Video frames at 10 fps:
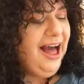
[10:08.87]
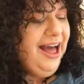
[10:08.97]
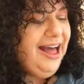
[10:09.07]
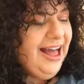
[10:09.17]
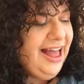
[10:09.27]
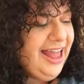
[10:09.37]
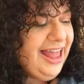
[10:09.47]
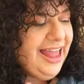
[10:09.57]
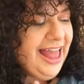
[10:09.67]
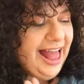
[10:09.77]

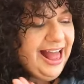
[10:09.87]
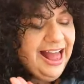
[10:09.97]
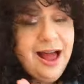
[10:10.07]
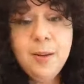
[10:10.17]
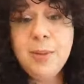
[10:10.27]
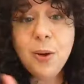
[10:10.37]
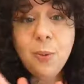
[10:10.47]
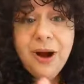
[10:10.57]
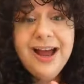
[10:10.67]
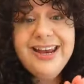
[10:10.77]
I
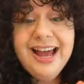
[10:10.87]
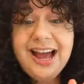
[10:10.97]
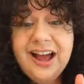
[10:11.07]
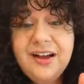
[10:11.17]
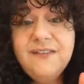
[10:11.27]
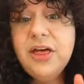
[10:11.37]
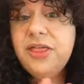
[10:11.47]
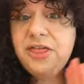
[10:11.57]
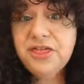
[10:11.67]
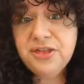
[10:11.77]
am one of
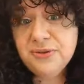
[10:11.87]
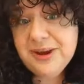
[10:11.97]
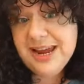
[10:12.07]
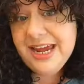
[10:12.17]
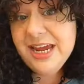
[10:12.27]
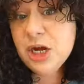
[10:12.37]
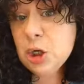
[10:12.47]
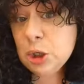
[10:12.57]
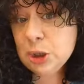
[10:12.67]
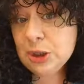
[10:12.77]

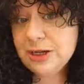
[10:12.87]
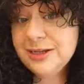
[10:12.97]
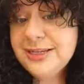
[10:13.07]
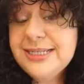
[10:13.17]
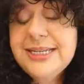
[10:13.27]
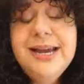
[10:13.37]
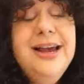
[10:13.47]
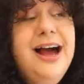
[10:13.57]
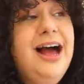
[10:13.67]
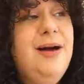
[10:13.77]
3 girls
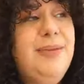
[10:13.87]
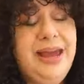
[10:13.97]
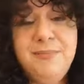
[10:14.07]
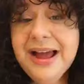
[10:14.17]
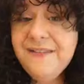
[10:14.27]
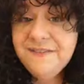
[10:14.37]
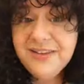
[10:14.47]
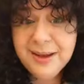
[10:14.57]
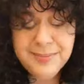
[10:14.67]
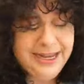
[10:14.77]
in my
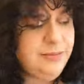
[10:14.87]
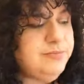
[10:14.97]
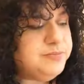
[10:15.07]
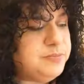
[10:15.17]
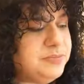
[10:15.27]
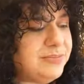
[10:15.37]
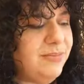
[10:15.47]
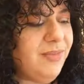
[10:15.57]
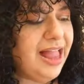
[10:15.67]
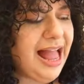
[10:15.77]
family,
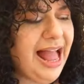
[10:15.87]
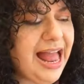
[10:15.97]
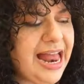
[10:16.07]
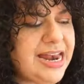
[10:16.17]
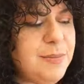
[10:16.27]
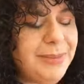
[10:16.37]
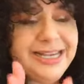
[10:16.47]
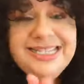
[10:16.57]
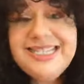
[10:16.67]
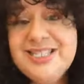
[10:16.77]
and
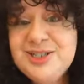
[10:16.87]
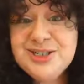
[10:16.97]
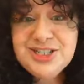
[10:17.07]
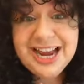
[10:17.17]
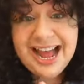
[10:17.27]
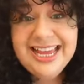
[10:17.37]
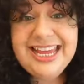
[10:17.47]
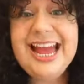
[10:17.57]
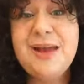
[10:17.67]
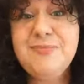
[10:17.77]
my sister
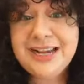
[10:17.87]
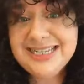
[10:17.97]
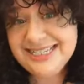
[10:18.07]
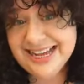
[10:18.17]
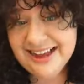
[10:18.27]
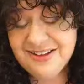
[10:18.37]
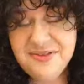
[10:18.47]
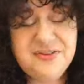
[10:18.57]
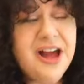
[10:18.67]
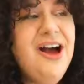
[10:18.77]
Jackie and
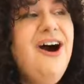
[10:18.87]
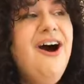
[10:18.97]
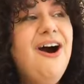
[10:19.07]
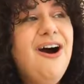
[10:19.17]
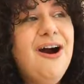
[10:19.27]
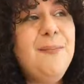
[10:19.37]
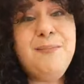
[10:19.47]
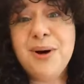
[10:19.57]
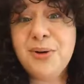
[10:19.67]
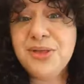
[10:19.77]
myself
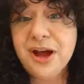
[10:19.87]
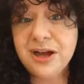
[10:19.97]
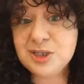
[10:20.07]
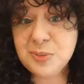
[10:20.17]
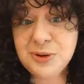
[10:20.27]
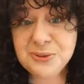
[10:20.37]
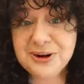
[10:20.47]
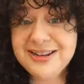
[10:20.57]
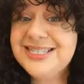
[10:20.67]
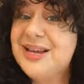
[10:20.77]
are both
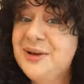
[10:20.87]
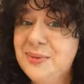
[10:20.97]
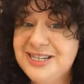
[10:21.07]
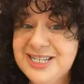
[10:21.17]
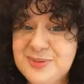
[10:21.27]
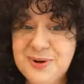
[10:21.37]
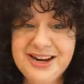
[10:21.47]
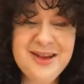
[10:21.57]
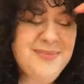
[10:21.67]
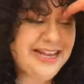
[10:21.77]
entrepreneurs, which is
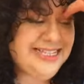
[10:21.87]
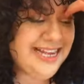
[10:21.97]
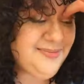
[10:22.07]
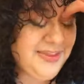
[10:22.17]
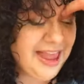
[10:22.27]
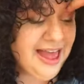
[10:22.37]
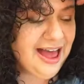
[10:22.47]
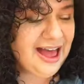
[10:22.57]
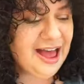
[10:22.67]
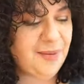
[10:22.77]
pretty amazing.
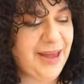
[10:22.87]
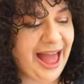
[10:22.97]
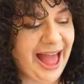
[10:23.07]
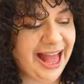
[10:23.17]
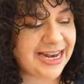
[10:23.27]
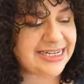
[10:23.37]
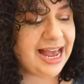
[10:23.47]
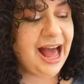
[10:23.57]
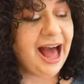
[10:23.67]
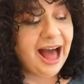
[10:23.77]
And
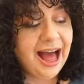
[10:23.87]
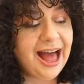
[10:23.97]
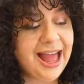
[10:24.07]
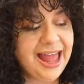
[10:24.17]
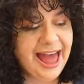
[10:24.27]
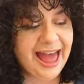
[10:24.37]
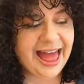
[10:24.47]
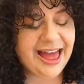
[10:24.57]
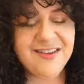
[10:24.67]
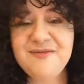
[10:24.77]
I
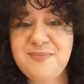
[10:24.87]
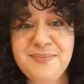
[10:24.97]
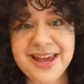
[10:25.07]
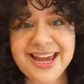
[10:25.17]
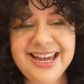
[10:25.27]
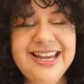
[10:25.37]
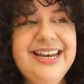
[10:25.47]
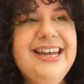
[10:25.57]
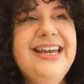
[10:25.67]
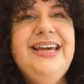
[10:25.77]
have
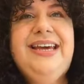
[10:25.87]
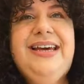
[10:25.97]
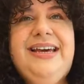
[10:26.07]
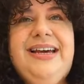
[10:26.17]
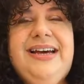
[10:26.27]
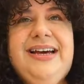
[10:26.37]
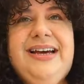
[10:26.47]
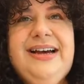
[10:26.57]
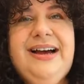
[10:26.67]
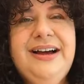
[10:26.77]
been,
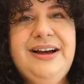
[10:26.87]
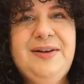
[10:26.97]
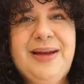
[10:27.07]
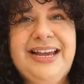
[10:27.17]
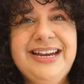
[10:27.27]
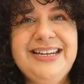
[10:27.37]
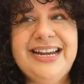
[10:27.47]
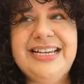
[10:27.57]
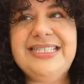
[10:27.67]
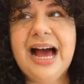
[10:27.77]
my
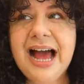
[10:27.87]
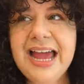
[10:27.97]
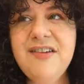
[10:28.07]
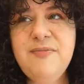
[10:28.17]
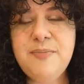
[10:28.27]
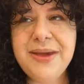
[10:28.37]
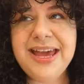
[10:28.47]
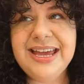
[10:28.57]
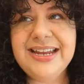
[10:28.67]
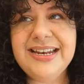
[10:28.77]
goodness, I have
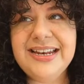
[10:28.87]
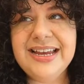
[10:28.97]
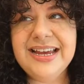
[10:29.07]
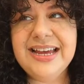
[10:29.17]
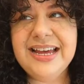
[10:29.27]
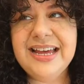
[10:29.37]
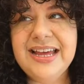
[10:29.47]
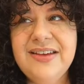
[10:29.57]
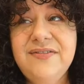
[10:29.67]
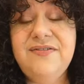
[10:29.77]
been
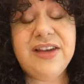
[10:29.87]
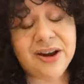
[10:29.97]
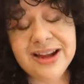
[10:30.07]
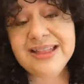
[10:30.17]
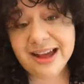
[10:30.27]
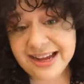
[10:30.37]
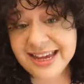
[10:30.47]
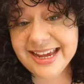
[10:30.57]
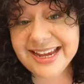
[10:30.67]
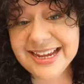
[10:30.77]
very
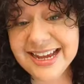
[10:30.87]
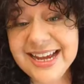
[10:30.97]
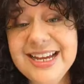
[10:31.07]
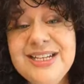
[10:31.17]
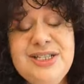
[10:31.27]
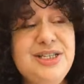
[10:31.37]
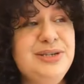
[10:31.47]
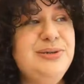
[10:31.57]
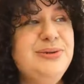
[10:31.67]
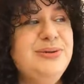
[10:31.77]
lucky
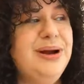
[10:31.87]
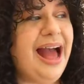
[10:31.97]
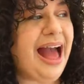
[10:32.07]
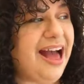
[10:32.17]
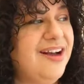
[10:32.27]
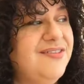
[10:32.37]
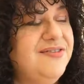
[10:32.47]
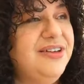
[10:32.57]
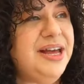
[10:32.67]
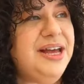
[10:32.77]
to
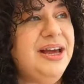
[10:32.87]
have